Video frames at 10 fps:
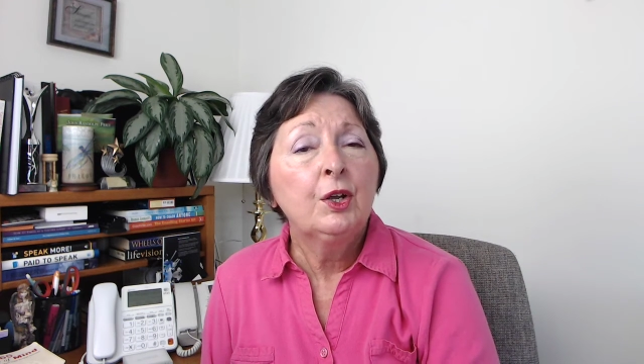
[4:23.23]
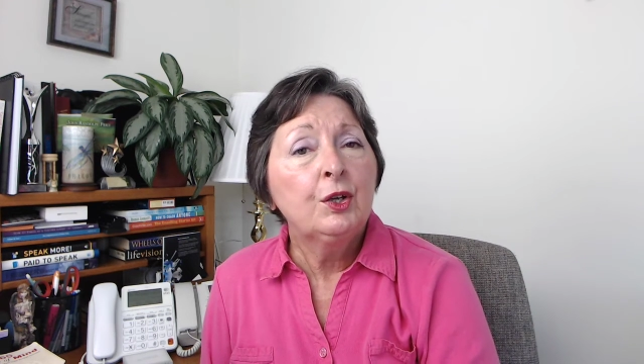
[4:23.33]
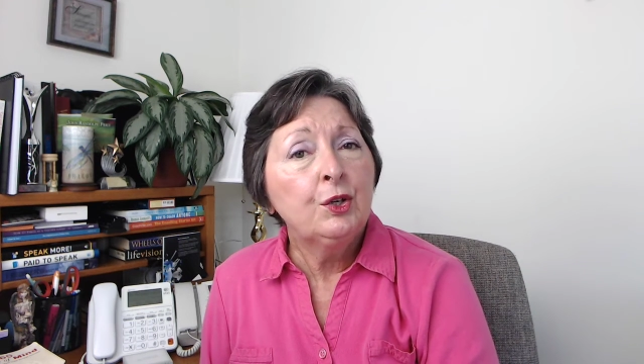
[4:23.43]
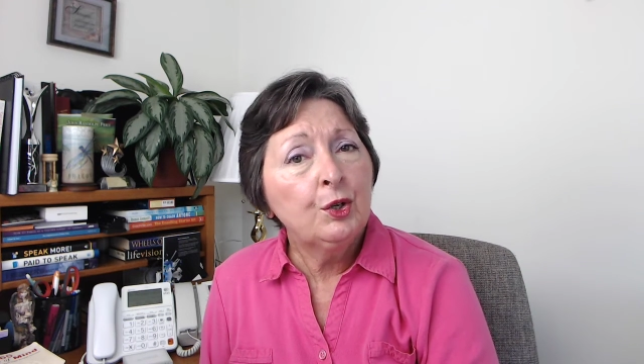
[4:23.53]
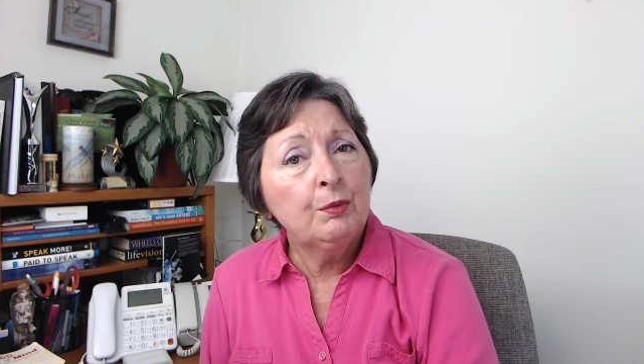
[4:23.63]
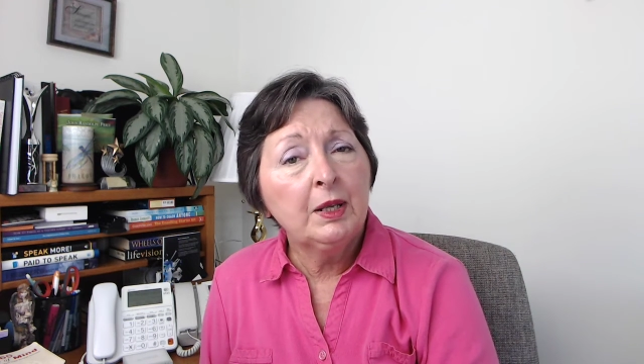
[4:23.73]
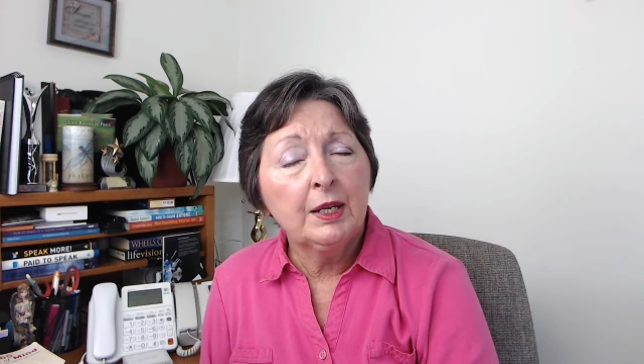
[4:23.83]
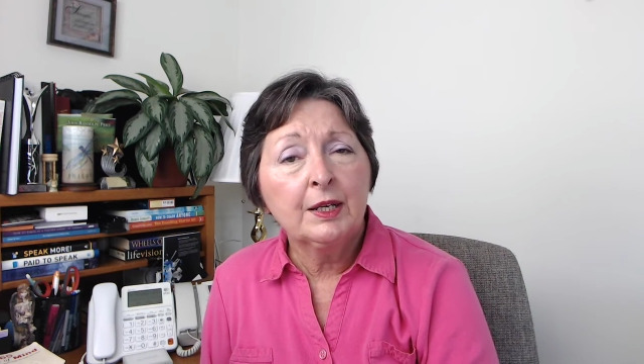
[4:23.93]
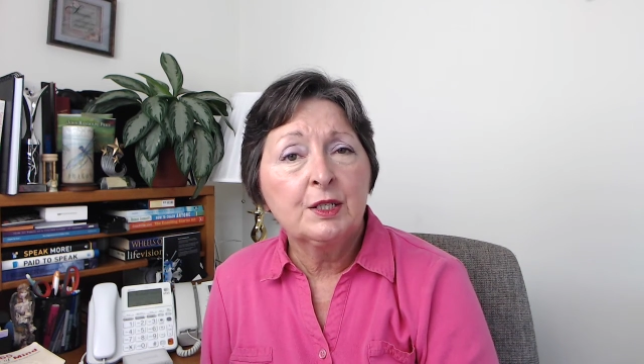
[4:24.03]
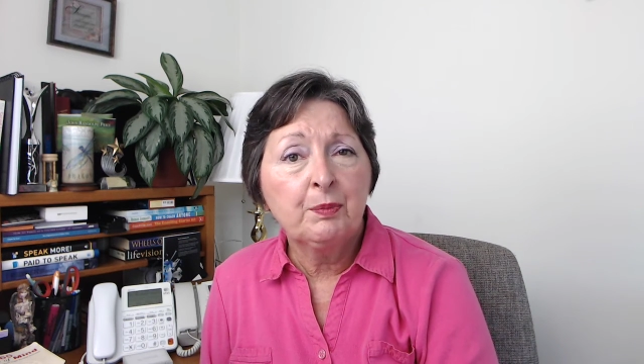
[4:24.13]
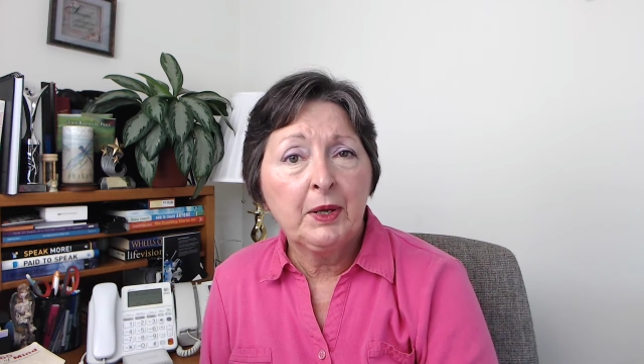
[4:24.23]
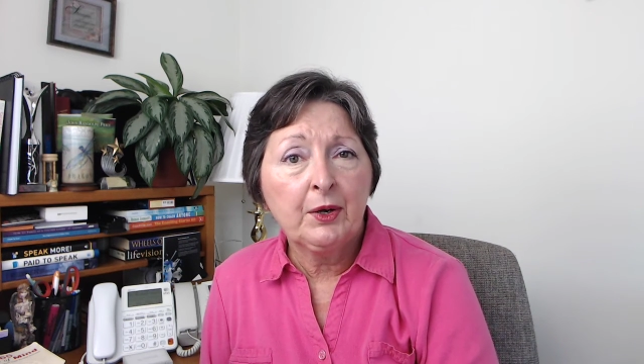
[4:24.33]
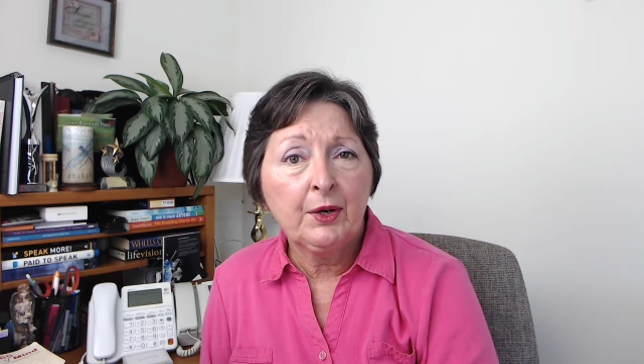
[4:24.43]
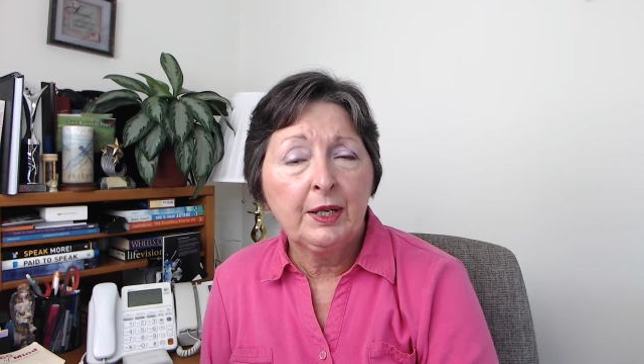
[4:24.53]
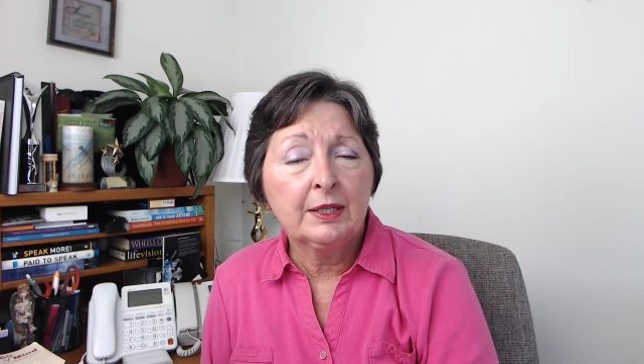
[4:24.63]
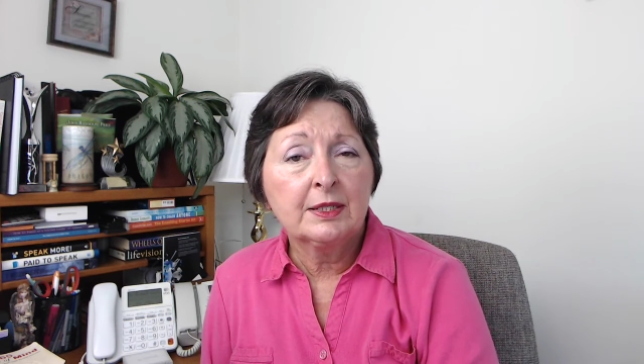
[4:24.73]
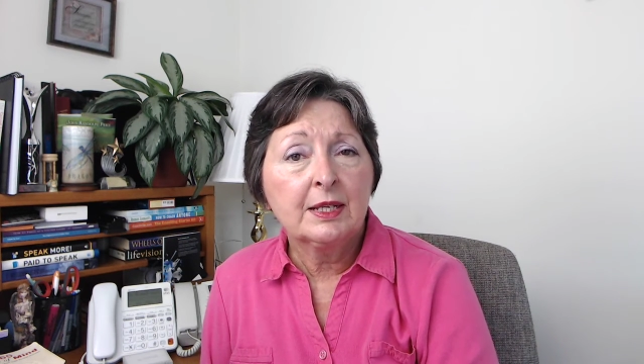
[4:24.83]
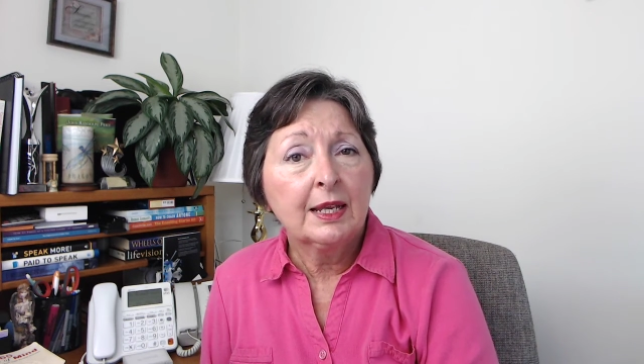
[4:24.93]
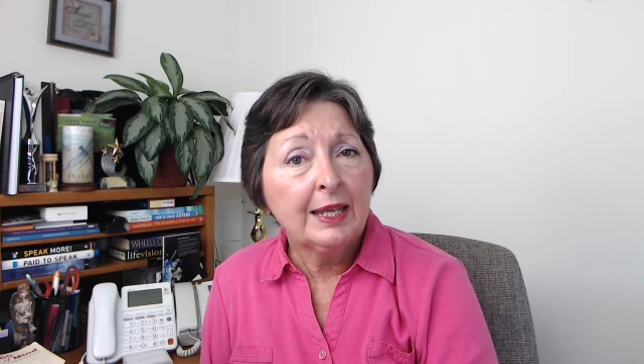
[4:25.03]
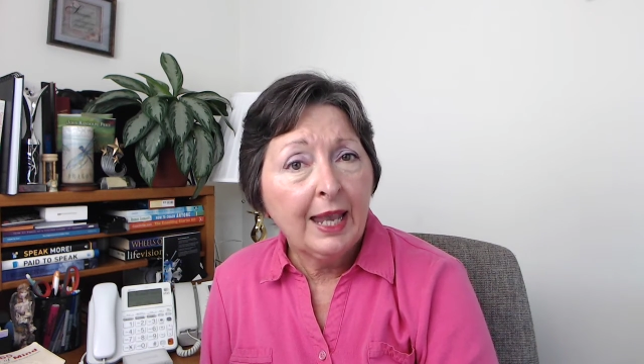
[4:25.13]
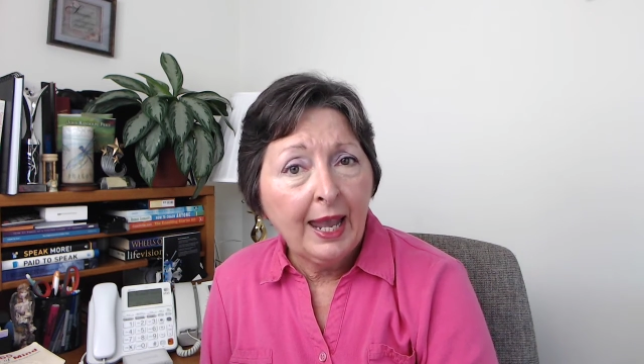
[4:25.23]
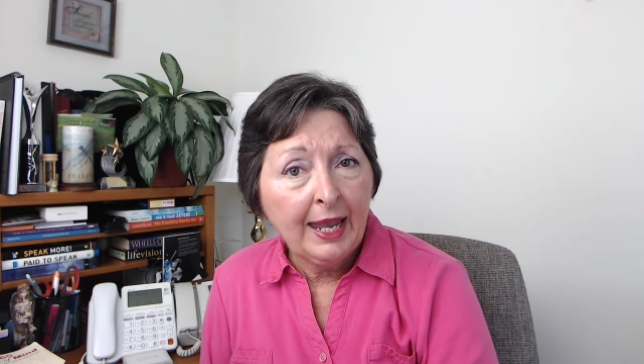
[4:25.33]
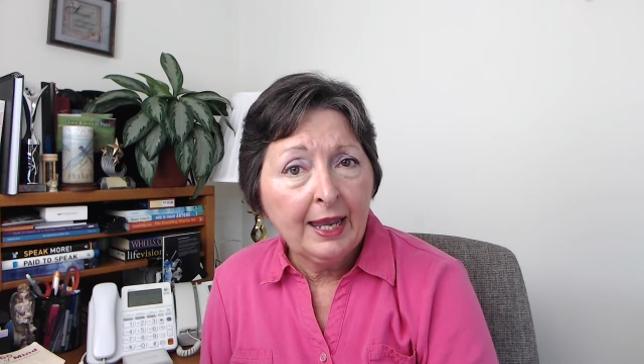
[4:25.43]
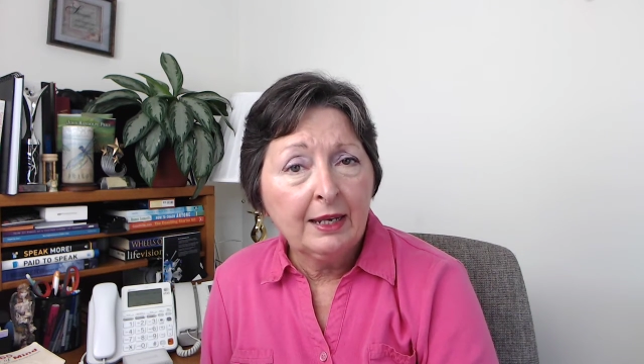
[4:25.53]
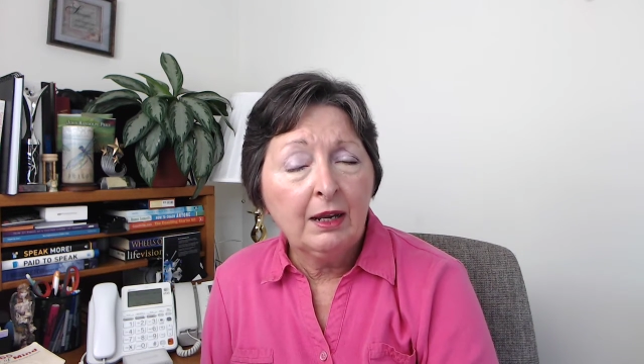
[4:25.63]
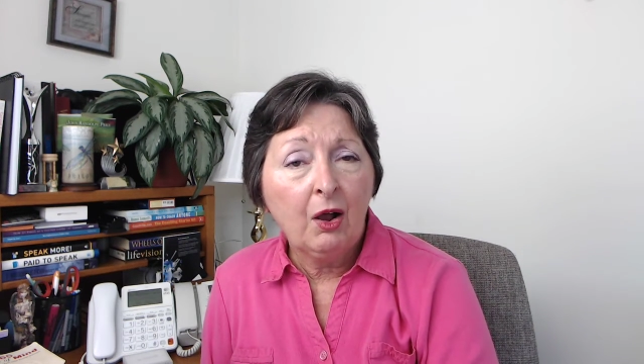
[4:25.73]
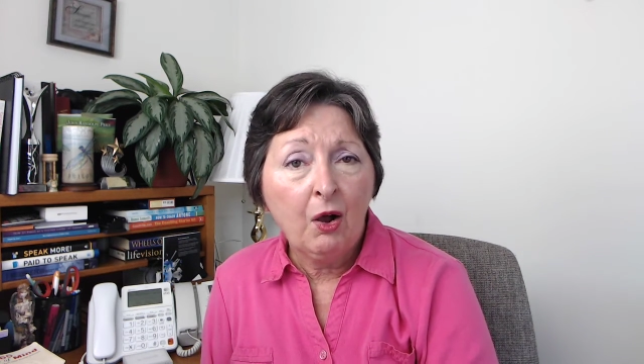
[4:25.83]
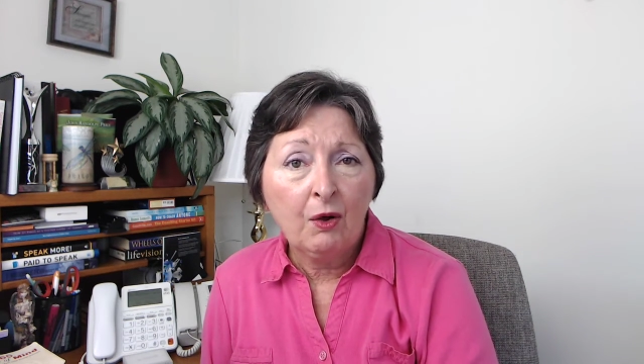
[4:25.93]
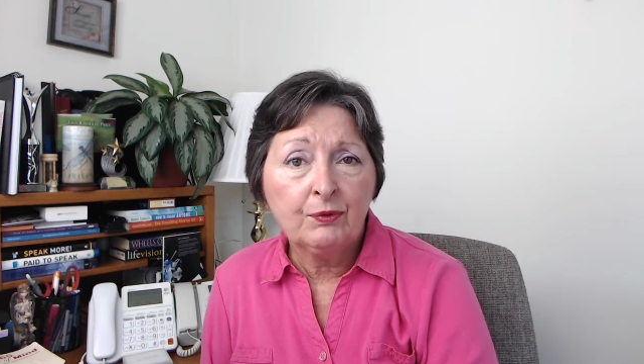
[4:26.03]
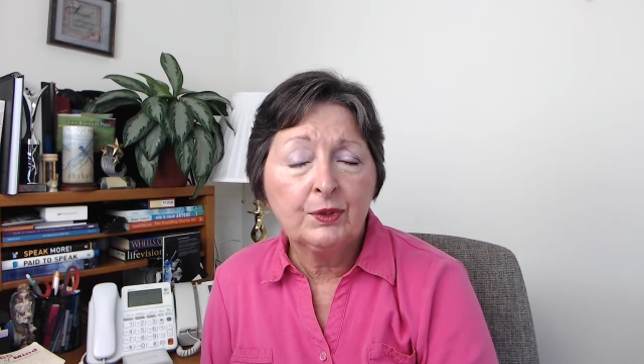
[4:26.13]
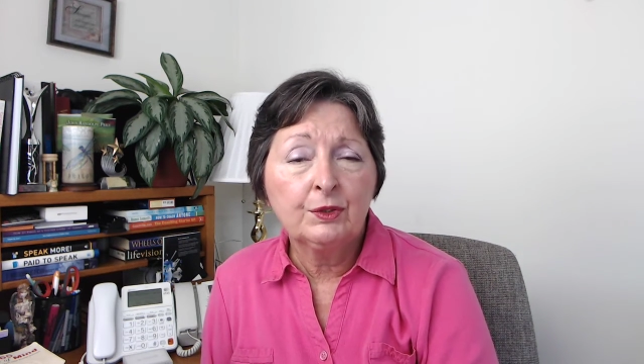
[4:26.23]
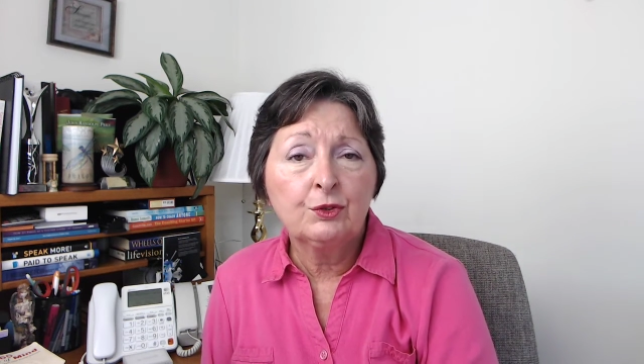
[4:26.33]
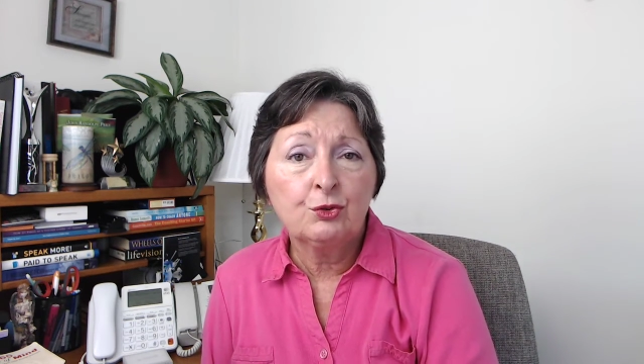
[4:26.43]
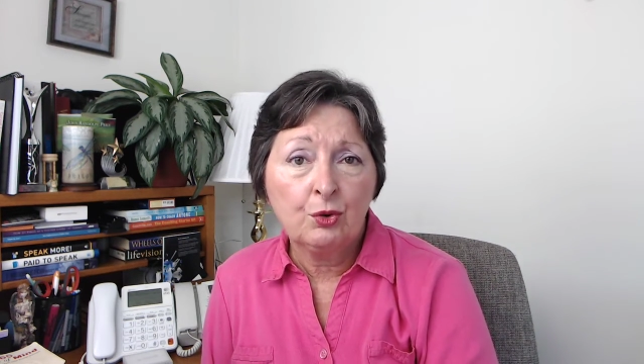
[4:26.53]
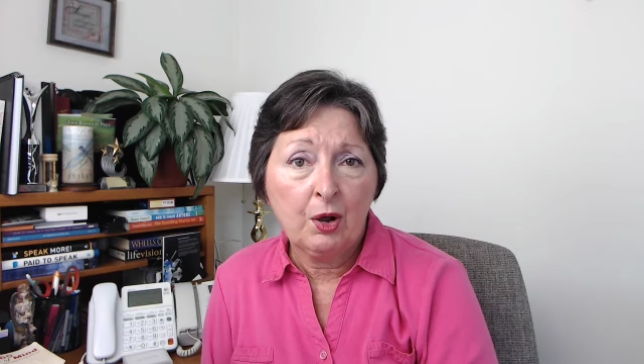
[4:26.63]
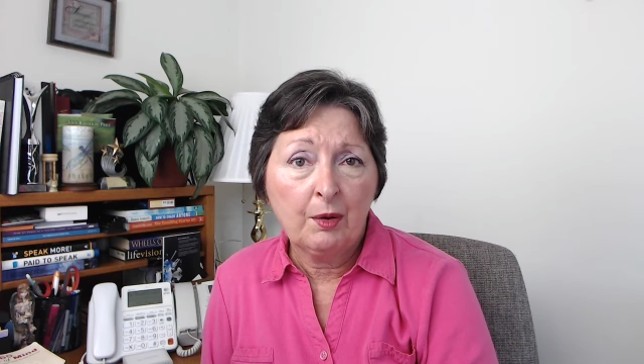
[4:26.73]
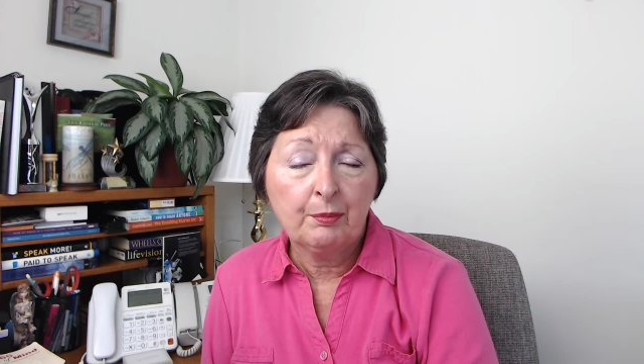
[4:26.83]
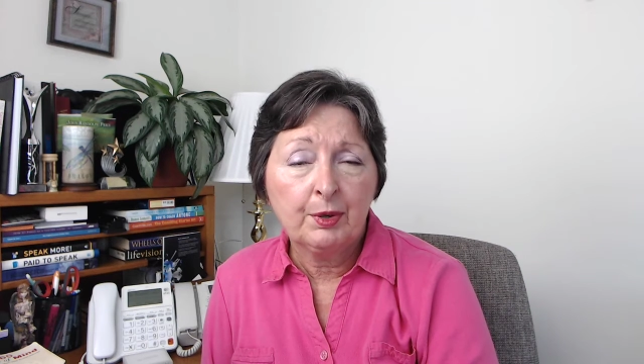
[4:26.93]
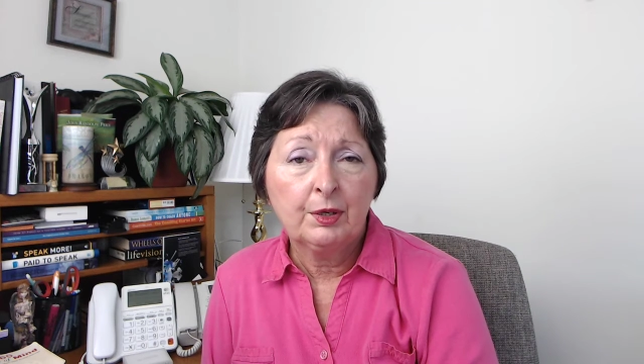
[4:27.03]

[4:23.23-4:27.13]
human experience can often trump